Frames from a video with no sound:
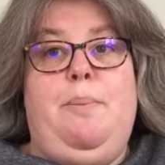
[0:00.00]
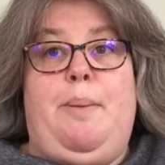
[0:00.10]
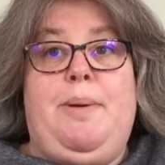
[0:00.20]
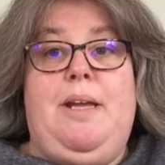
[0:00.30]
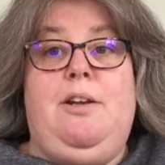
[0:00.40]

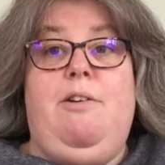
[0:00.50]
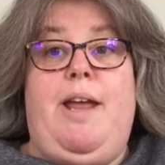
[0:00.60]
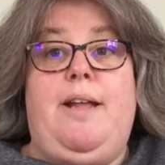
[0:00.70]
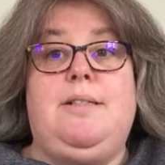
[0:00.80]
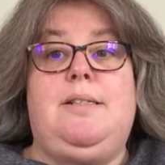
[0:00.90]
Bumpkin
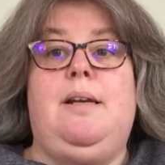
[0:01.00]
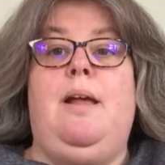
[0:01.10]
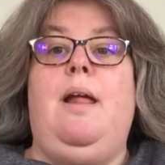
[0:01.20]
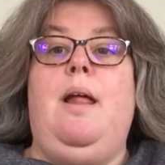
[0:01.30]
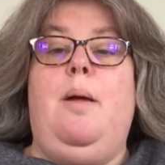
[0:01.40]
Creates.
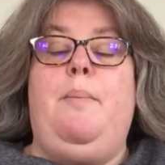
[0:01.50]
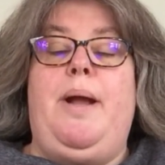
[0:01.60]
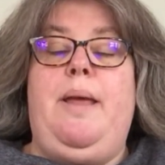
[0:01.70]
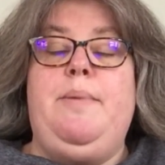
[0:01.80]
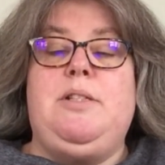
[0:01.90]
My
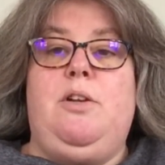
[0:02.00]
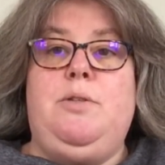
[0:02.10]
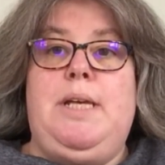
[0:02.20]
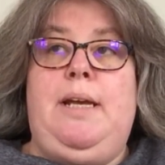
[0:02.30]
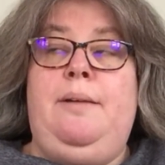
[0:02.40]
name is
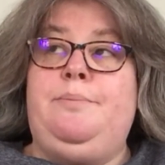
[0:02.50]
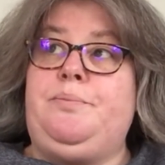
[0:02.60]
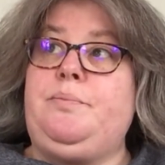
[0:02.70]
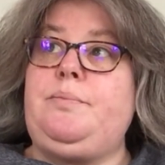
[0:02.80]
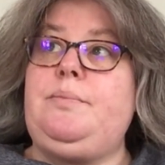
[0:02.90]
Lucy.
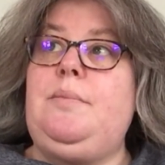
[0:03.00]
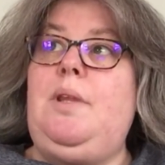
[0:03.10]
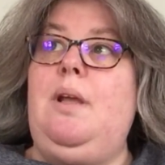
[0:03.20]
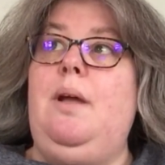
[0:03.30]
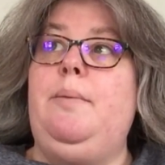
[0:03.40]

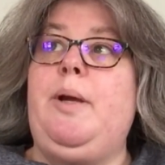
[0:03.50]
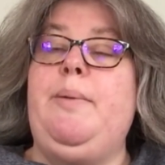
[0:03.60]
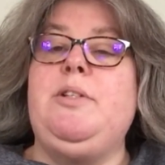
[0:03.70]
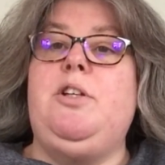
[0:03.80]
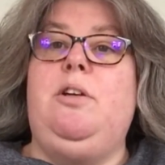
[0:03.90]
I'm
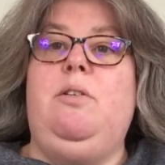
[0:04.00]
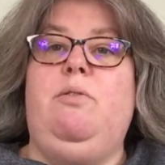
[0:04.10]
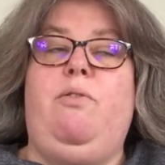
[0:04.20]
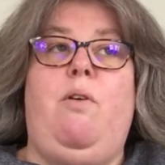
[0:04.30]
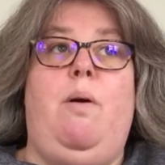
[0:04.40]
coming to you
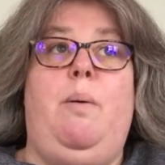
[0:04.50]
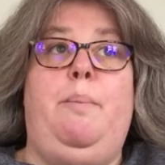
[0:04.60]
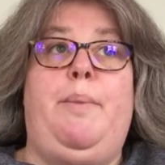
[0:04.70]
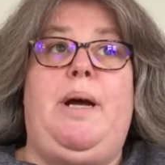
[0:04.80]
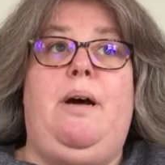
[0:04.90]

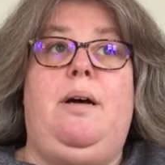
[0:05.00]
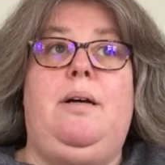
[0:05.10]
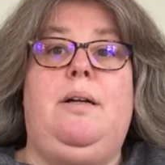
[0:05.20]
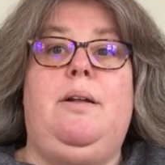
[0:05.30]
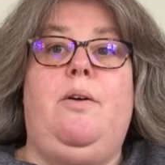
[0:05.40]
from
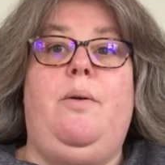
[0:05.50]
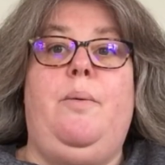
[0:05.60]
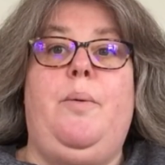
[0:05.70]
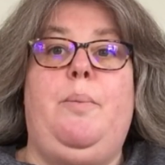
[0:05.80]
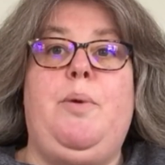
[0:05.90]

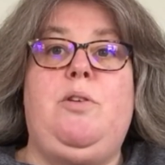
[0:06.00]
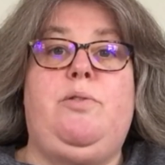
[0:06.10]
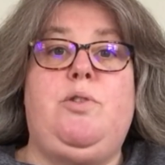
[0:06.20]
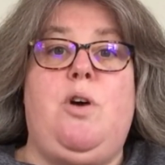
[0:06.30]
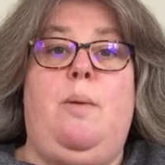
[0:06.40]

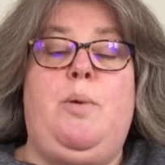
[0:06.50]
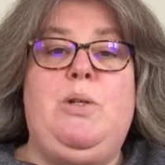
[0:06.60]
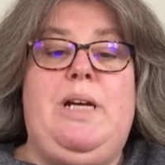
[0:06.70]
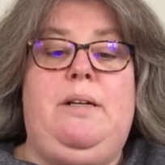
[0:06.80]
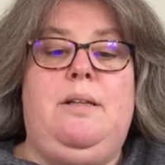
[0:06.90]
beautiful Dartmoor
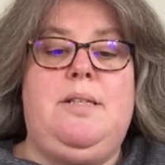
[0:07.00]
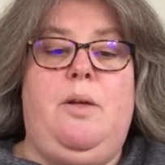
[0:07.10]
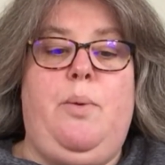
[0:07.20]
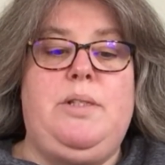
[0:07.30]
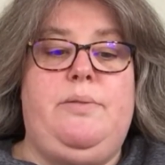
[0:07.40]
down in the
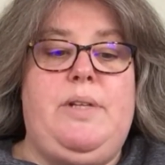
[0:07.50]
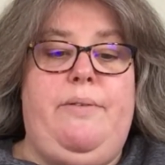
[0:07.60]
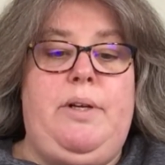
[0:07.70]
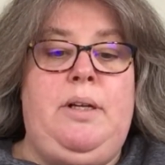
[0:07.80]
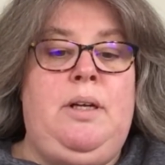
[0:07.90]
southwest of
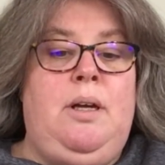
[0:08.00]
Devon.